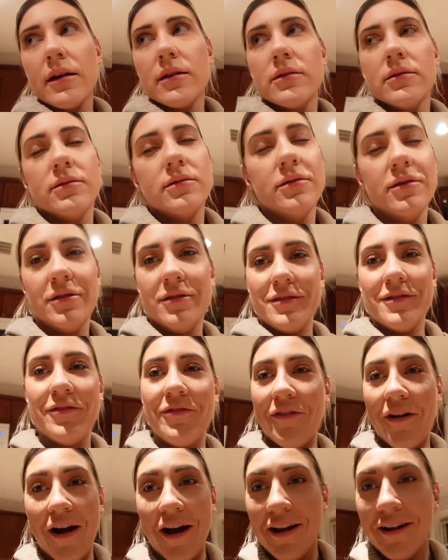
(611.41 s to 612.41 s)

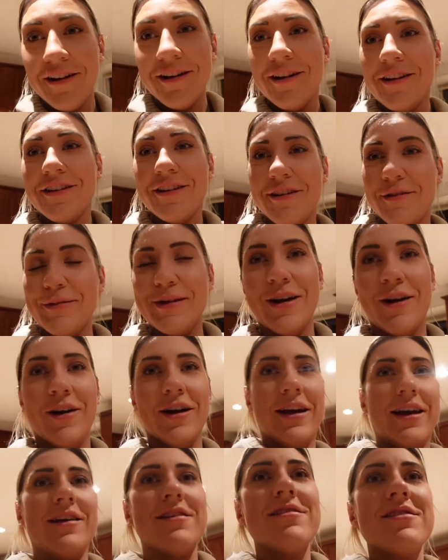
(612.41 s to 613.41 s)
fun, to be
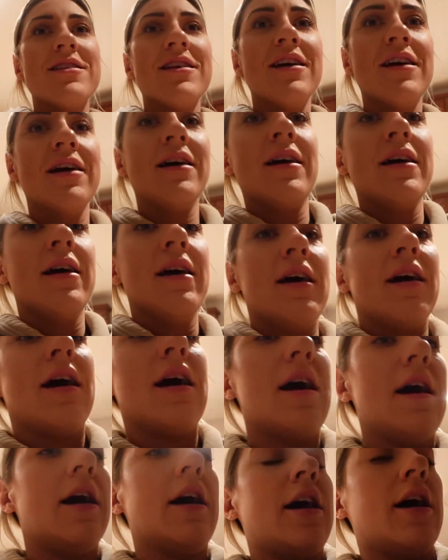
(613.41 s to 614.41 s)
honest.
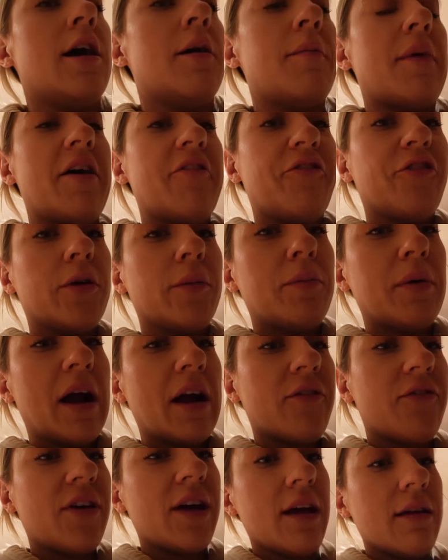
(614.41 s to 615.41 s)
Um, for
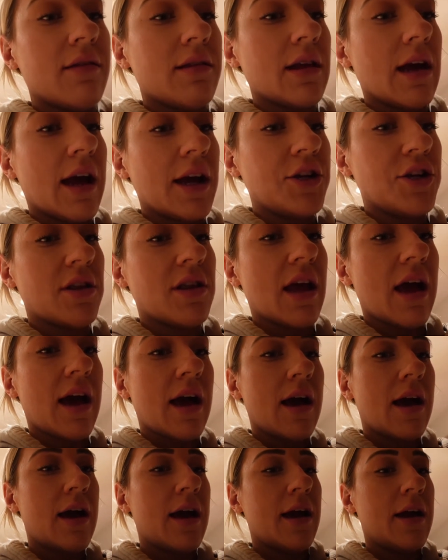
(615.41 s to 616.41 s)
breakfast, I just
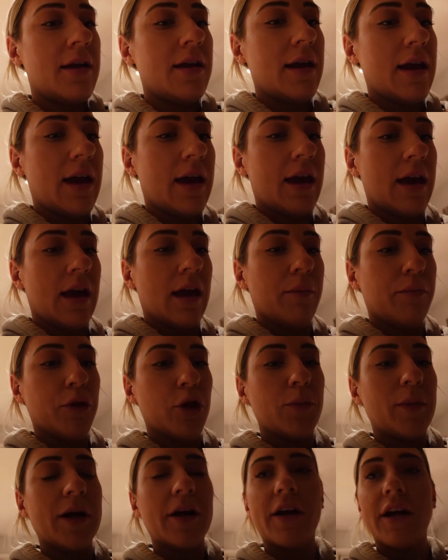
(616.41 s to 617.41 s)
had a
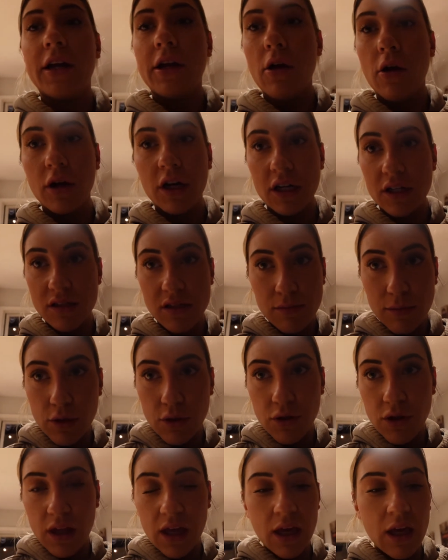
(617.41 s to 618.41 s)
blueberry yogurt
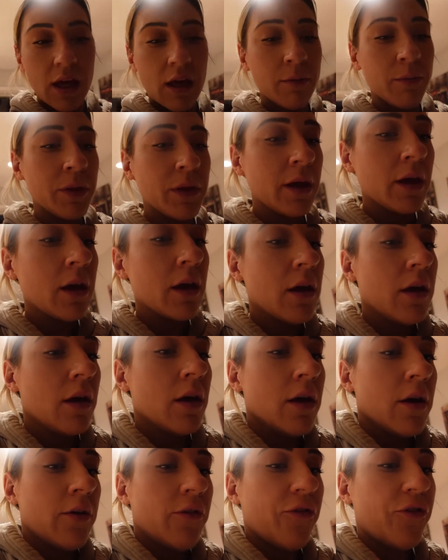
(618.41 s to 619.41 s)
smoothie
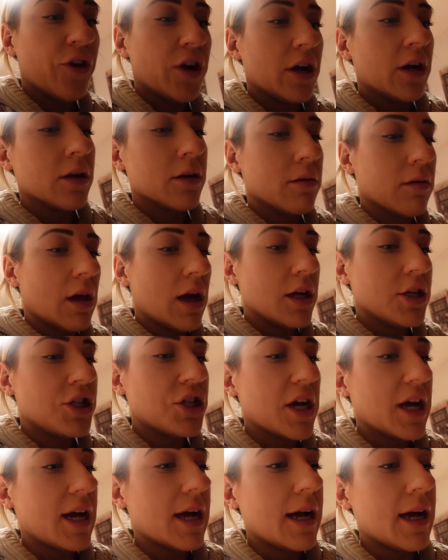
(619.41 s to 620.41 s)
for
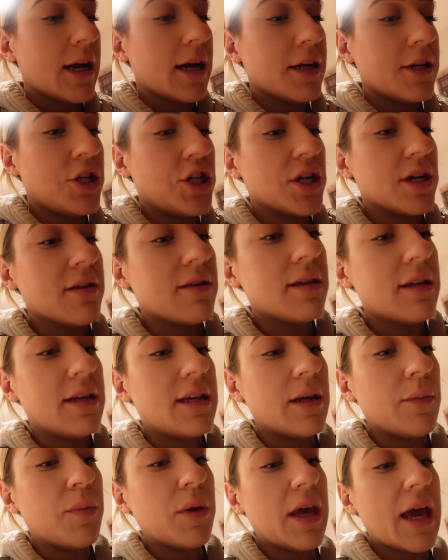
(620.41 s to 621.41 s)
lunch, I had just
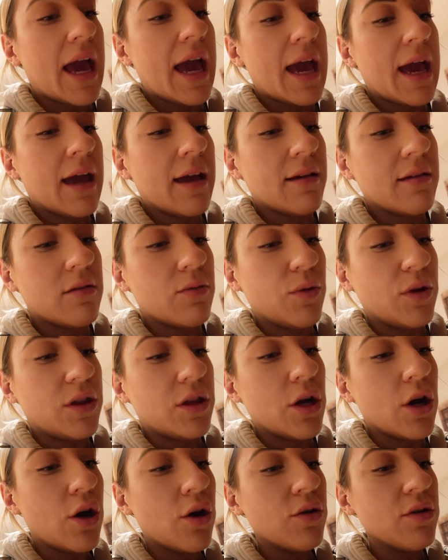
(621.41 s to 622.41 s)
dippy eggs with
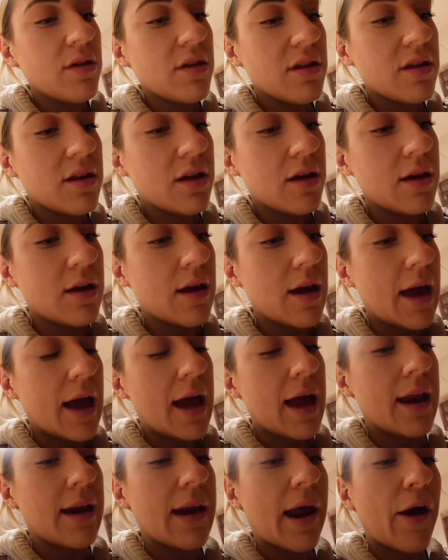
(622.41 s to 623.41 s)
toast.
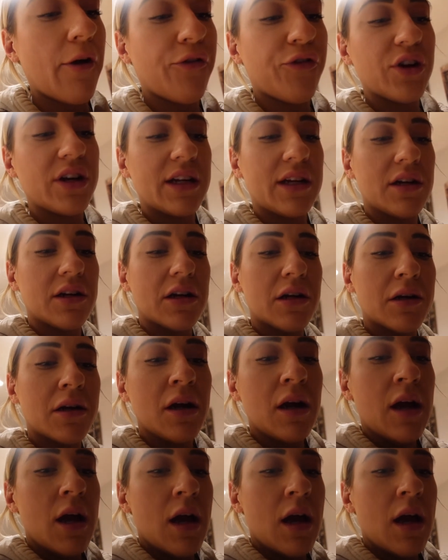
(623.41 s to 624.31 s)
And now for dinner,